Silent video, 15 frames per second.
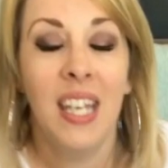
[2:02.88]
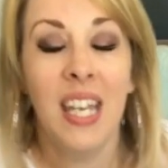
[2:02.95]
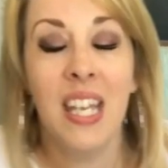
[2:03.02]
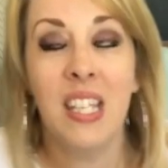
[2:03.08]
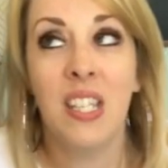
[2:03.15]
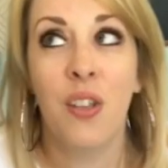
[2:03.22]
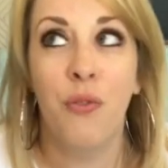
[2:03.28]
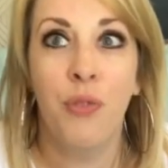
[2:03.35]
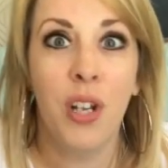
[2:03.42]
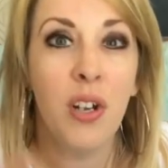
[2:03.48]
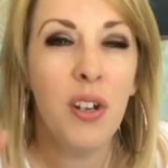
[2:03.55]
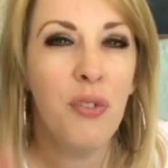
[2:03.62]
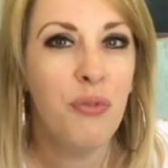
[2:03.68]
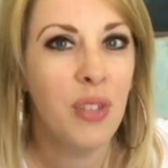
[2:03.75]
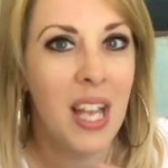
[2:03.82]
It's
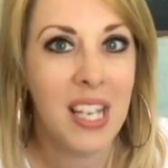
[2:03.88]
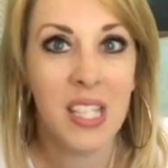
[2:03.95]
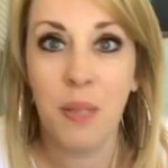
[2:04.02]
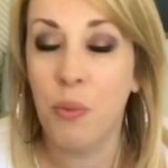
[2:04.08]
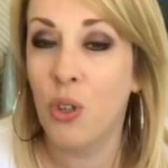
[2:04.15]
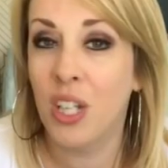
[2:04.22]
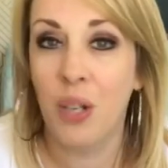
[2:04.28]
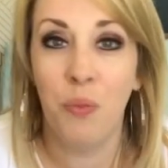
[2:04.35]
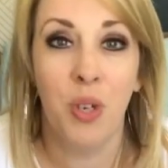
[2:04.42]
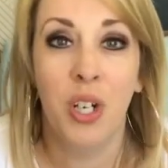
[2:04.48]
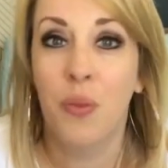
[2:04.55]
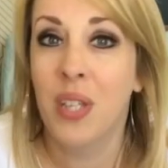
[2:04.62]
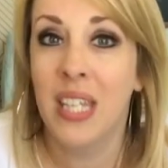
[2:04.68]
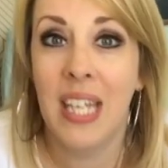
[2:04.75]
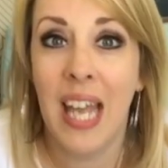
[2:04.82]
very flexible, it can work
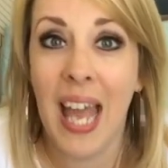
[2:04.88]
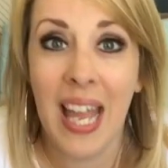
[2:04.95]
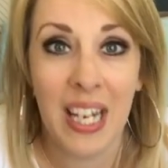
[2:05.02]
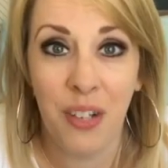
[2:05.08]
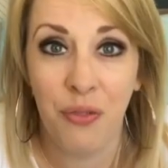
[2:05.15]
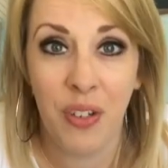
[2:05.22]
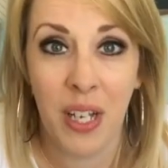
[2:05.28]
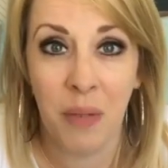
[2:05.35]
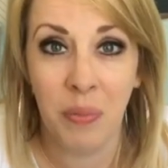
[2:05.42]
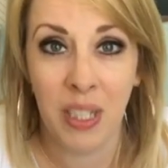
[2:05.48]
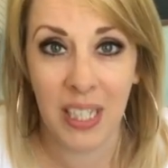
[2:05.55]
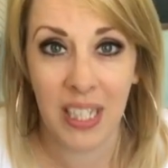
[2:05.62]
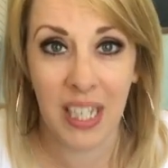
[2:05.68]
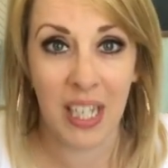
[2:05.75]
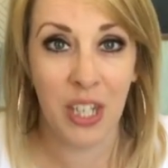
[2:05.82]
with any
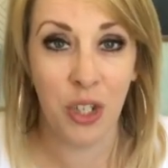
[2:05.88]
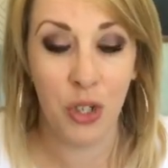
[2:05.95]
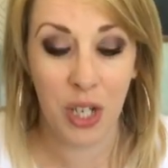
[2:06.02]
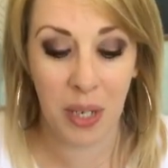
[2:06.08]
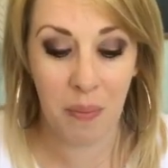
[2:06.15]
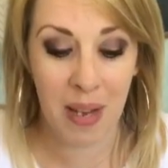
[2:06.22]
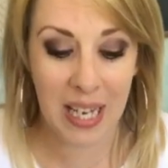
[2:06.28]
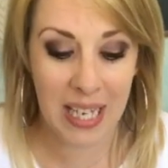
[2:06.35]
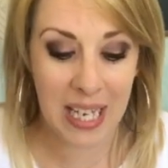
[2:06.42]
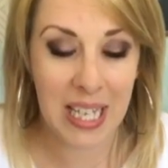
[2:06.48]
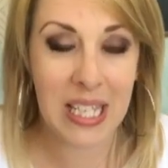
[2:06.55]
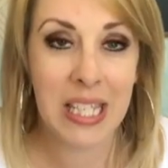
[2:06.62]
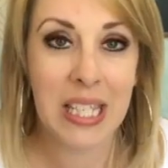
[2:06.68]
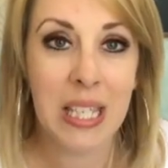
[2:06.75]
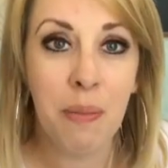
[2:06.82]
family. You can make it
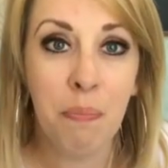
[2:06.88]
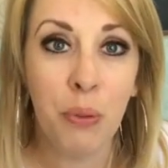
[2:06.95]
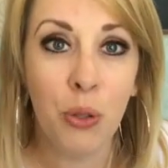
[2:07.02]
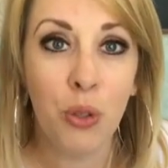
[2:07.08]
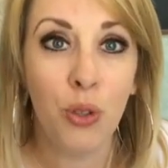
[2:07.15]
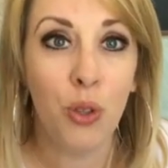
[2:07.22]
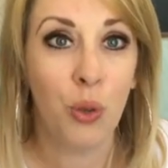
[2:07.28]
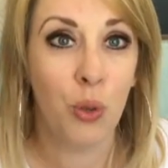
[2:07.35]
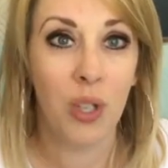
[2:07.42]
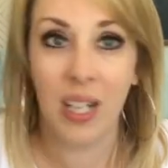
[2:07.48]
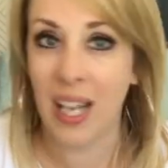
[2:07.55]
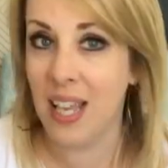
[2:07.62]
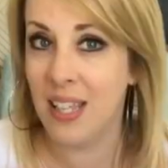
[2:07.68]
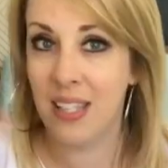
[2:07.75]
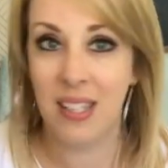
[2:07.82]
as simple or
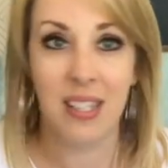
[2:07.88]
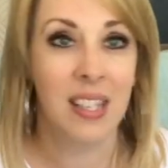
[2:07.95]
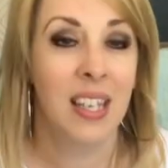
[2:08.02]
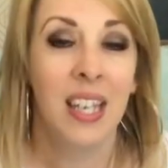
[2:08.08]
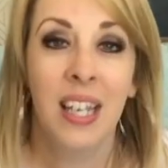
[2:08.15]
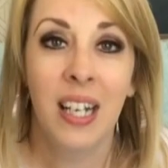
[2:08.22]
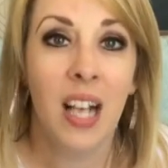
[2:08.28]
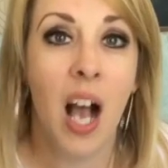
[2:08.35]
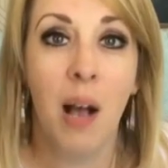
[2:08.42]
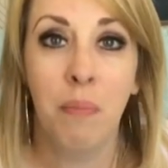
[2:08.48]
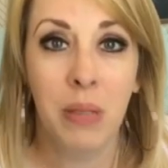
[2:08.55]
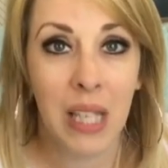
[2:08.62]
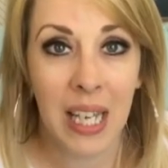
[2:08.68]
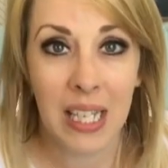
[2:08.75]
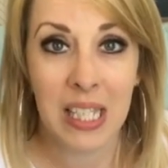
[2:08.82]
as
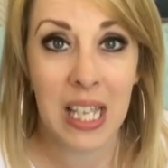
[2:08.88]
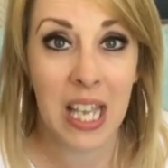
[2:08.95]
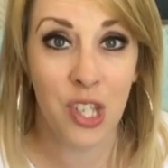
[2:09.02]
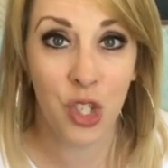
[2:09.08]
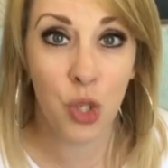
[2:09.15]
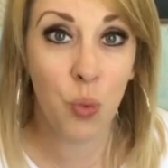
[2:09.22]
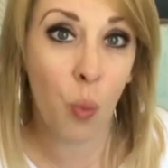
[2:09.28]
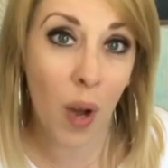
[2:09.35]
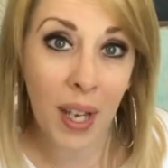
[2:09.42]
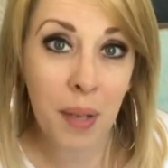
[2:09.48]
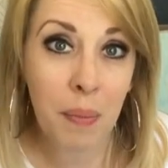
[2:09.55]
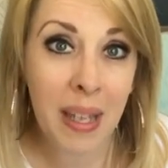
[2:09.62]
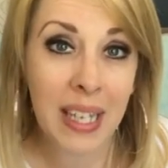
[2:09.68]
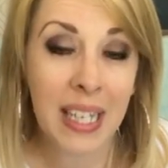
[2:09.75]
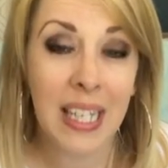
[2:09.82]
complex as you want to
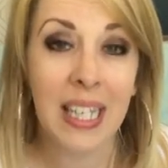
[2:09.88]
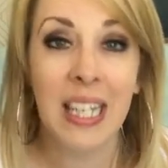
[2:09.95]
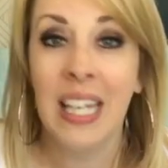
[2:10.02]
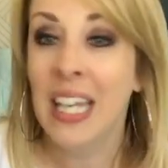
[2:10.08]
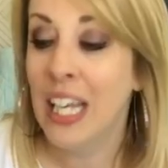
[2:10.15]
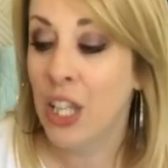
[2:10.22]
make it.